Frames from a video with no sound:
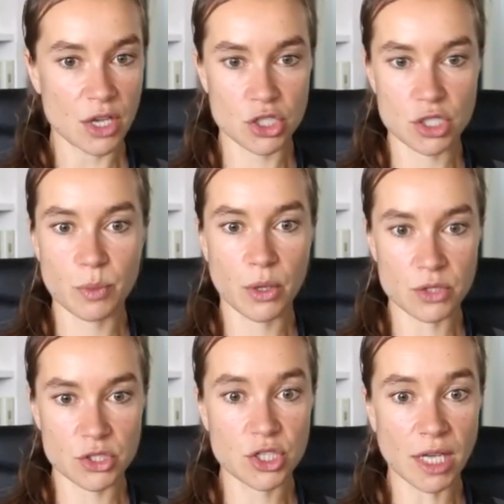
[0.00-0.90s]
just
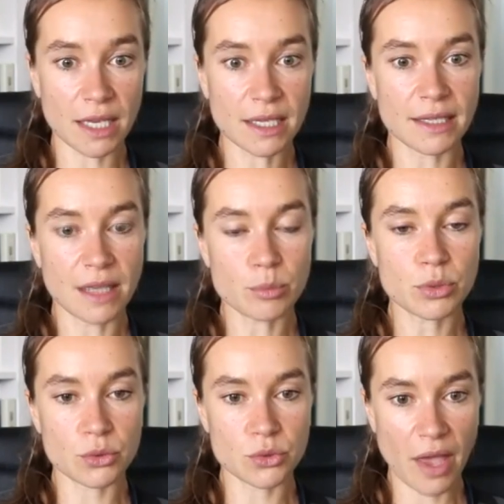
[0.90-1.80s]
because genetically they're
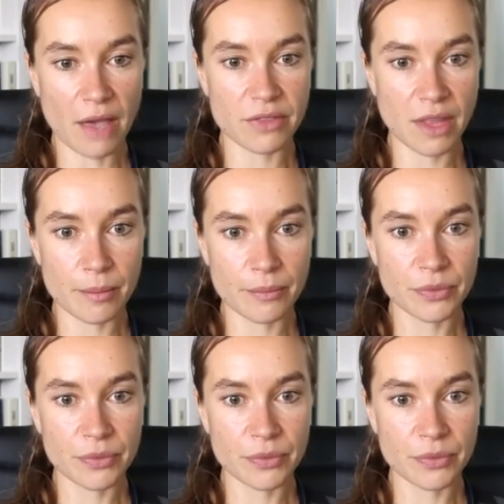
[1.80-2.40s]
prone to have them.